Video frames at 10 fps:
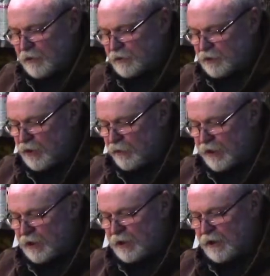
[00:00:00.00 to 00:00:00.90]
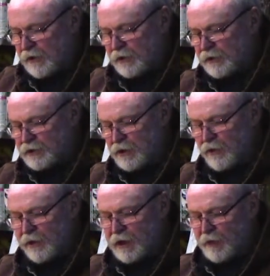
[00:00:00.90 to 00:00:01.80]
There's an O-ring here, there's an
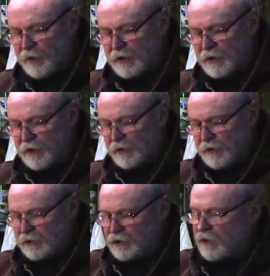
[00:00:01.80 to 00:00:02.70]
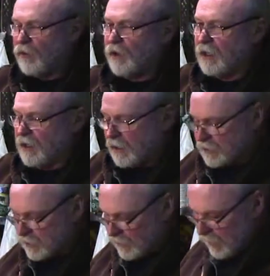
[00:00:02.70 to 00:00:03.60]
O-ring up in here, there's an O-ring
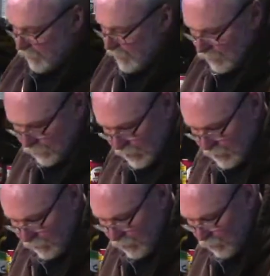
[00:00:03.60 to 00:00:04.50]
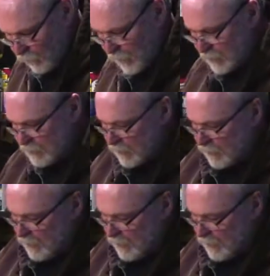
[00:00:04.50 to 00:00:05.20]
here. So now we got 3 different O-rings.